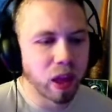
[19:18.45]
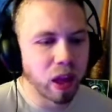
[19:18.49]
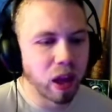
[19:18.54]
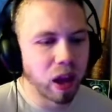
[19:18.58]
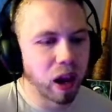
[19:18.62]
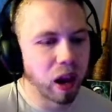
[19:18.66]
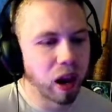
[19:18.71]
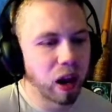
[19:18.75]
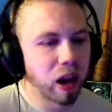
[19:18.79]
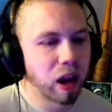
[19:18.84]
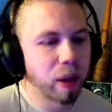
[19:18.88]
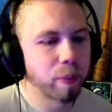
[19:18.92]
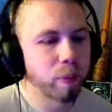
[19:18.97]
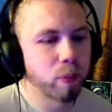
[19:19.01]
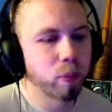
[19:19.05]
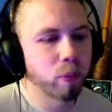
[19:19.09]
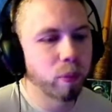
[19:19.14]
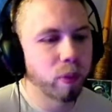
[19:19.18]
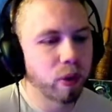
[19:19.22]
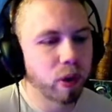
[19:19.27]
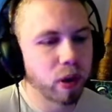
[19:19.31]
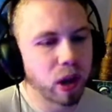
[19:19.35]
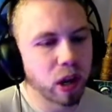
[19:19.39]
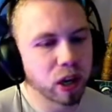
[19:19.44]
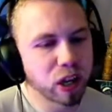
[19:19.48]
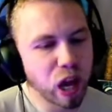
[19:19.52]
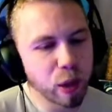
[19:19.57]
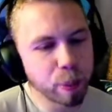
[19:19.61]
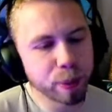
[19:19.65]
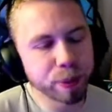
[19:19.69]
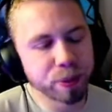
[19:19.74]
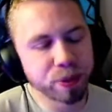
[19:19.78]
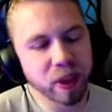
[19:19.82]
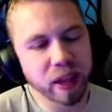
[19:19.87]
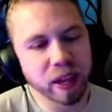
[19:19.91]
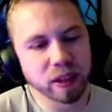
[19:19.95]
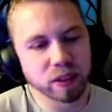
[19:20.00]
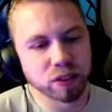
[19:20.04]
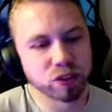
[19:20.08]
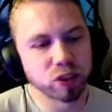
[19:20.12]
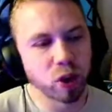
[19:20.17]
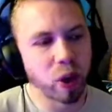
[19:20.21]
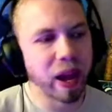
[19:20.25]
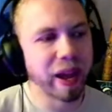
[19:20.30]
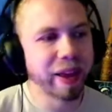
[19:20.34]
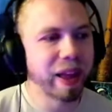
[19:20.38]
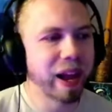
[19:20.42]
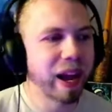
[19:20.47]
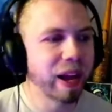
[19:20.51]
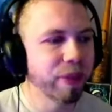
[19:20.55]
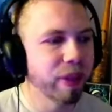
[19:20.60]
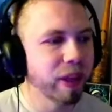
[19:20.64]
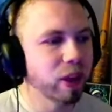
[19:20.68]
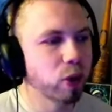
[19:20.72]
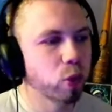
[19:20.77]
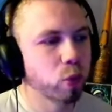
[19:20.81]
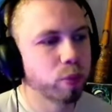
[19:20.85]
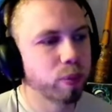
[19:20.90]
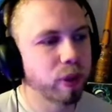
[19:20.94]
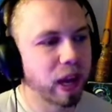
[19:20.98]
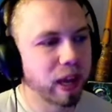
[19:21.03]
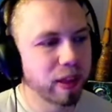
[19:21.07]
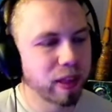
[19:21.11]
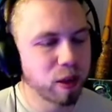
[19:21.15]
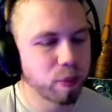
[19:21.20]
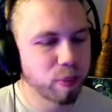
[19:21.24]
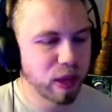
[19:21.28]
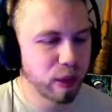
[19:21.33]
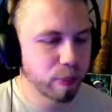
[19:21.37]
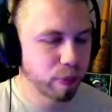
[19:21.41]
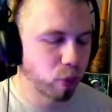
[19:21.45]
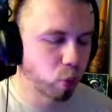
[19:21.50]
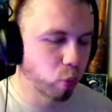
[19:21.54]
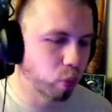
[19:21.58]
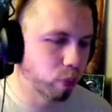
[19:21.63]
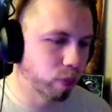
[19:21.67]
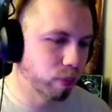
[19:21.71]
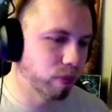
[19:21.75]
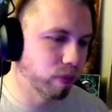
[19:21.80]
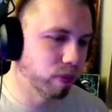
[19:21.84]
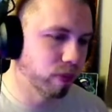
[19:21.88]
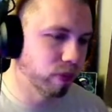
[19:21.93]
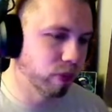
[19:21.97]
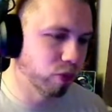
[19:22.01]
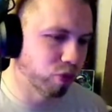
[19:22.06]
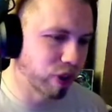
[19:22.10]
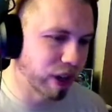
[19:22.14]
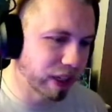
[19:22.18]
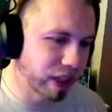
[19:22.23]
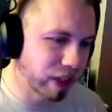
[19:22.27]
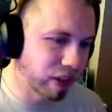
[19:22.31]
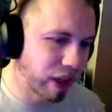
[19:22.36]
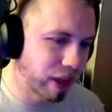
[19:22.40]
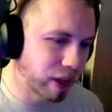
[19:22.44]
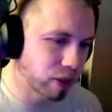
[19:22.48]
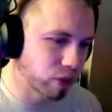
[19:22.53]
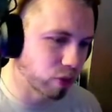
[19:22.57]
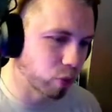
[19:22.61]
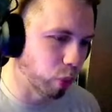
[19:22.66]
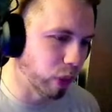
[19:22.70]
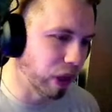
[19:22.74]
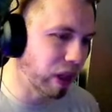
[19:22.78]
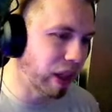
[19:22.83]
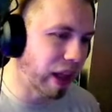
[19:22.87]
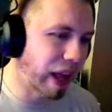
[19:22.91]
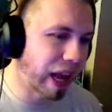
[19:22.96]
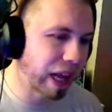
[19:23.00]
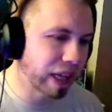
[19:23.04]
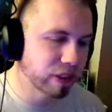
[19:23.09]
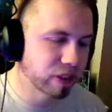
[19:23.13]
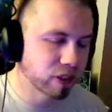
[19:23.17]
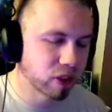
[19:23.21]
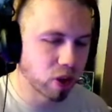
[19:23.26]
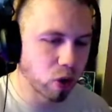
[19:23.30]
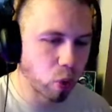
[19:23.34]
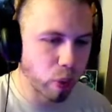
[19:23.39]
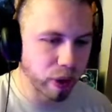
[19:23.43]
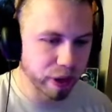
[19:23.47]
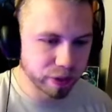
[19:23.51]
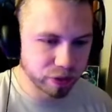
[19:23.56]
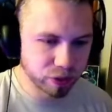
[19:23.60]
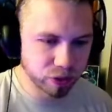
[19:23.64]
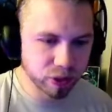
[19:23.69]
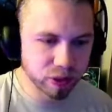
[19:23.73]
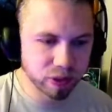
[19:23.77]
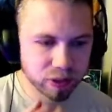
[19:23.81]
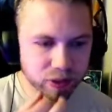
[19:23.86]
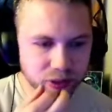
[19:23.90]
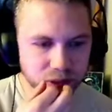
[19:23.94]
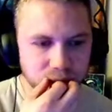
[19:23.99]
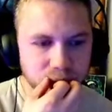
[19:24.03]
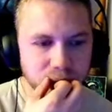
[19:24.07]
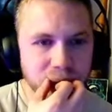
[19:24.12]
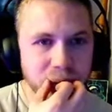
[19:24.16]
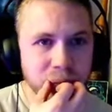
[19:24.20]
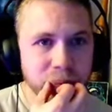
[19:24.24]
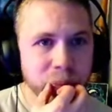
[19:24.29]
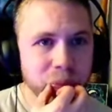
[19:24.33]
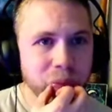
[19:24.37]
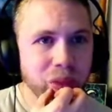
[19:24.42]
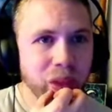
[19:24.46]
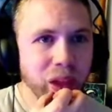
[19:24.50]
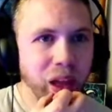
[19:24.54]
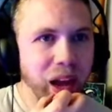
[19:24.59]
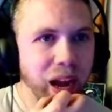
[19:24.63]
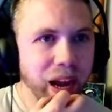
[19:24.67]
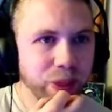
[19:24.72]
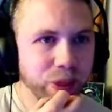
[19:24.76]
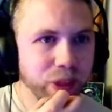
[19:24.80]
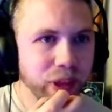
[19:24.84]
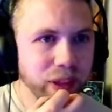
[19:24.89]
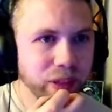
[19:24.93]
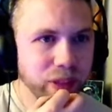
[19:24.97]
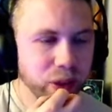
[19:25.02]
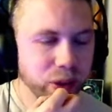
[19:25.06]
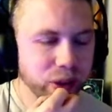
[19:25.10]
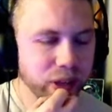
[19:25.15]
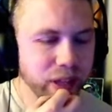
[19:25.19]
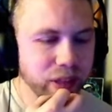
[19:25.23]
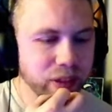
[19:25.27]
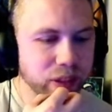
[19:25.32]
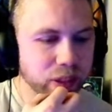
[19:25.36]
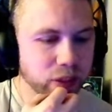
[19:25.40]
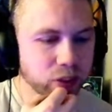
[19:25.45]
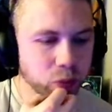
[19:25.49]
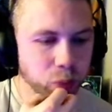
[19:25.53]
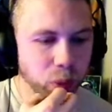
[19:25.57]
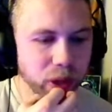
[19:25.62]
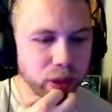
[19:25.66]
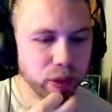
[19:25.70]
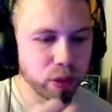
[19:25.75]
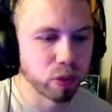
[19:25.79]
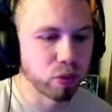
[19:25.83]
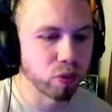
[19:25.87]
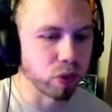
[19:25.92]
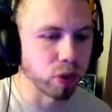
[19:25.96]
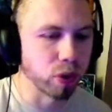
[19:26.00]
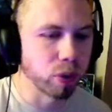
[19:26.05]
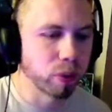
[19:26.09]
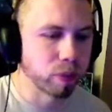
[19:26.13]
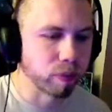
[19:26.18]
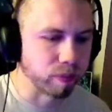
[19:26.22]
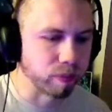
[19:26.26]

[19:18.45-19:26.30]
Uh, a couple things. So I, I think I think people regulators will ask questions. I think they'll get this one through.